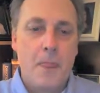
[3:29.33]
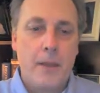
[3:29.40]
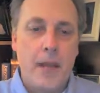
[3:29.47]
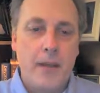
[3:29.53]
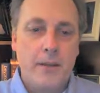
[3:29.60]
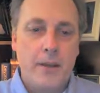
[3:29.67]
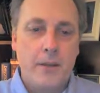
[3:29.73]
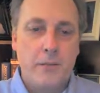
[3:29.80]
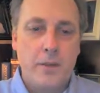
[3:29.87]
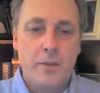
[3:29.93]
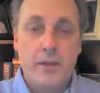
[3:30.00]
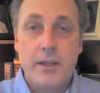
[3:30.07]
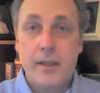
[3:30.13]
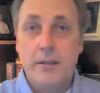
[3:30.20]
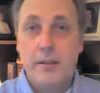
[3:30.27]
And then we
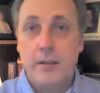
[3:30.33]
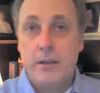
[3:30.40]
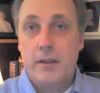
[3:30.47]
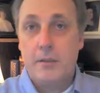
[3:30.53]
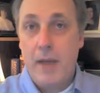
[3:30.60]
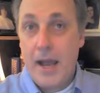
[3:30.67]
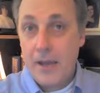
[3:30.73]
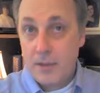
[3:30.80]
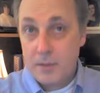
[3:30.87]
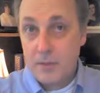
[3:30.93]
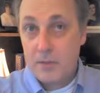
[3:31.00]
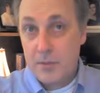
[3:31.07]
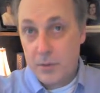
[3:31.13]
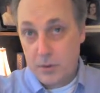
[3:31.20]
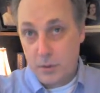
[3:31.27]
would give it the
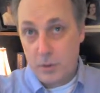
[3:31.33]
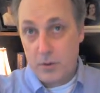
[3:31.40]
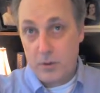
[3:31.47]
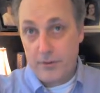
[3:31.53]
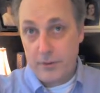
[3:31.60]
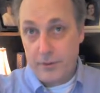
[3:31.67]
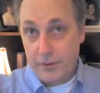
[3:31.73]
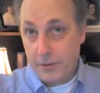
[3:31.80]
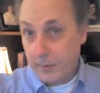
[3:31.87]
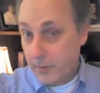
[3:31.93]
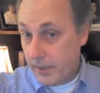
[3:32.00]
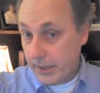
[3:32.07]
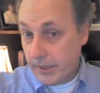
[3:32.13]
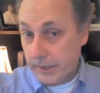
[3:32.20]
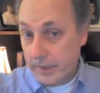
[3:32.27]
maximum score of a
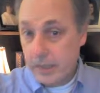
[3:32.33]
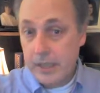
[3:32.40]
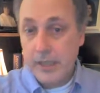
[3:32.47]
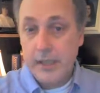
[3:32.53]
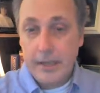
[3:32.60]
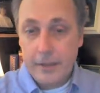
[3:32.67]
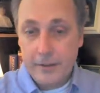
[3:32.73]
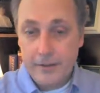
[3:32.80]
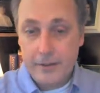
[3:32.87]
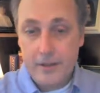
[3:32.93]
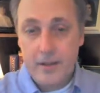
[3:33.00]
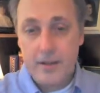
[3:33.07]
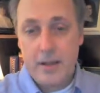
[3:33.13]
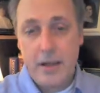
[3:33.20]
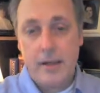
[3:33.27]
3 if the
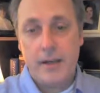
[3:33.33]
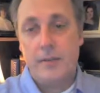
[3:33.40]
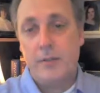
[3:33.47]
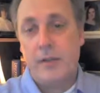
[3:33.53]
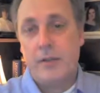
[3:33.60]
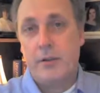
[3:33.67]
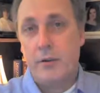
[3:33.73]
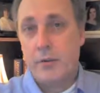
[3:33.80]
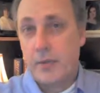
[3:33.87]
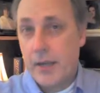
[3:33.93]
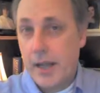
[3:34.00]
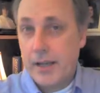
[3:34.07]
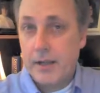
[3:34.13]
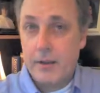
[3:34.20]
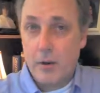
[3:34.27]
site had been
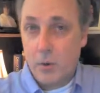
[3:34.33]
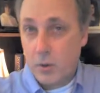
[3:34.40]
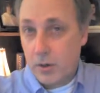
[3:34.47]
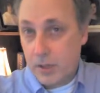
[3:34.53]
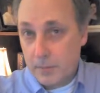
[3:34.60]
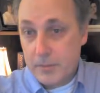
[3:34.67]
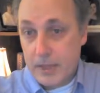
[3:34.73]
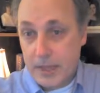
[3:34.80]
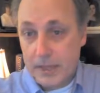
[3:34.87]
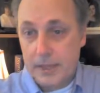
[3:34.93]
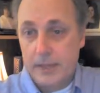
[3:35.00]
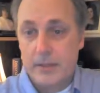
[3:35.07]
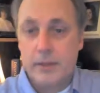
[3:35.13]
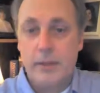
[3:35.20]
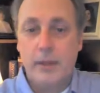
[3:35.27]
created or
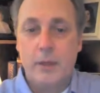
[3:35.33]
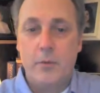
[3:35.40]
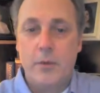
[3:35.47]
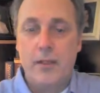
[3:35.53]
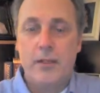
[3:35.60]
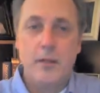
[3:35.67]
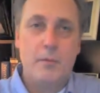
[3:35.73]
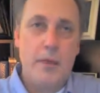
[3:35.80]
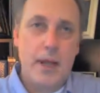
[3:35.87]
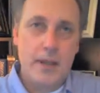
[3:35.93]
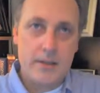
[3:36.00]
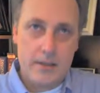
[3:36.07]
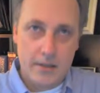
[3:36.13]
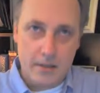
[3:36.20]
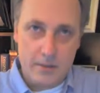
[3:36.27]
updated within the
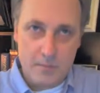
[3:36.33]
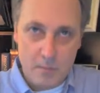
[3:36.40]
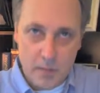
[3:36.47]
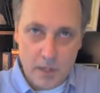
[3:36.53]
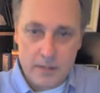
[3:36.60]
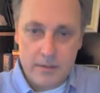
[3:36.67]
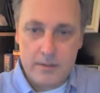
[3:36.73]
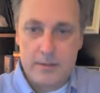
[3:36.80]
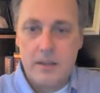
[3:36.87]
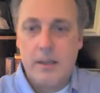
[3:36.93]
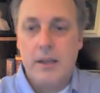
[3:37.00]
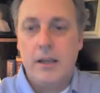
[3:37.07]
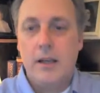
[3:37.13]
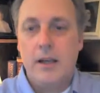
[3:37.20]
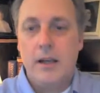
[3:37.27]
past 6 months,
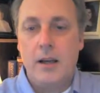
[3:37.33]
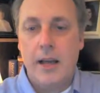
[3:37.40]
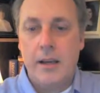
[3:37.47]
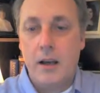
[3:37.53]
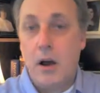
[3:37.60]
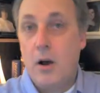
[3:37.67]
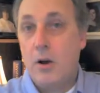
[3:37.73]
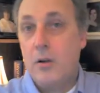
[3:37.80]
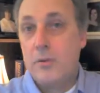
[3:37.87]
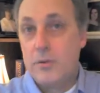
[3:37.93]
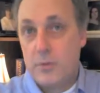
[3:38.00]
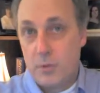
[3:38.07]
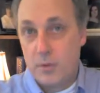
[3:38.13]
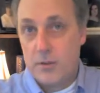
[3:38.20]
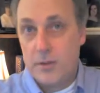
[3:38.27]
and all
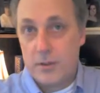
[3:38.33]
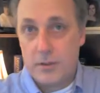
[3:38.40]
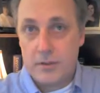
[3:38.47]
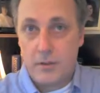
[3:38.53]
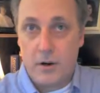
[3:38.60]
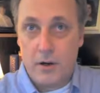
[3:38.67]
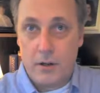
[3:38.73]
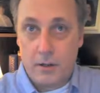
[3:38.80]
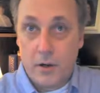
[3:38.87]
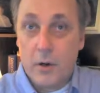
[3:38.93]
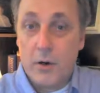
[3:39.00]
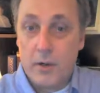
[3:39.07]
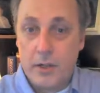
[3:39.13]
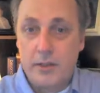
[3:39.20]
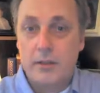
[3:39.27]
sources are
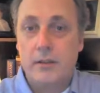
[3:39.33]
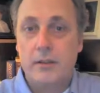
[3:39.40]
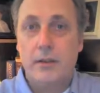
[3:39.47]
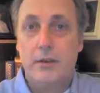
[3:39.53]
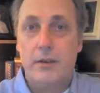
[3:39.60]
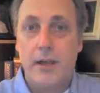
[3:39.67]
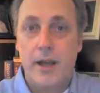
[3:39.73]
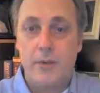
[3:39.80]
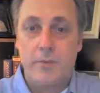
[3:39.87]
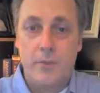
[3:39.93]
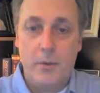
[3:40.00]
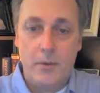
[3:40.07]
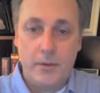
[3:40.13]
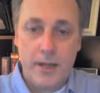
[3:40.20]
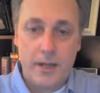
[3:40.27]
current on
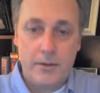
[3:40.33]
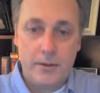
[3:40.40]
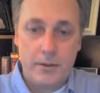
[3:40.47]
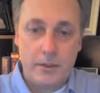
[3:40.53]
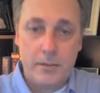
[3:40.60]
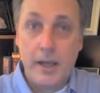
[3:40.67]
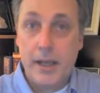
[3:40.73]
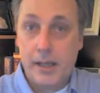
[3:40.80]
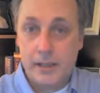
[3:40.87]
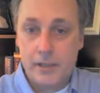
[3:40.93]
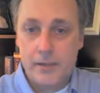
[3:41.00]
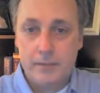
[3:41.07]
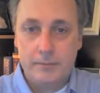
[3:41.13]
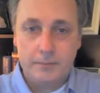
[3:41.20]
that page.